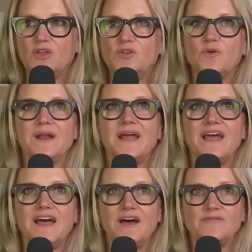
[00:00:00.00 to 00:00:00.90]
You got to
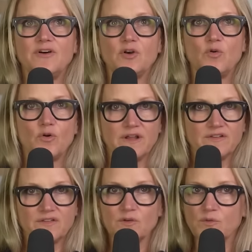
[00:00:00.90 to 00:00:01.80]
have,
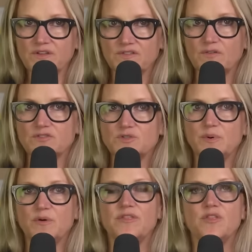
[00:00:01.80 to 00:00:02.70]
according to the research,
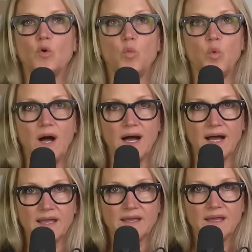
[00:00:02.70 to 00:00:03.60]
both the
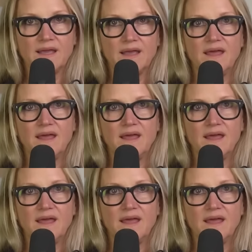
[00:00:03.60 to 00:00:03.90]
why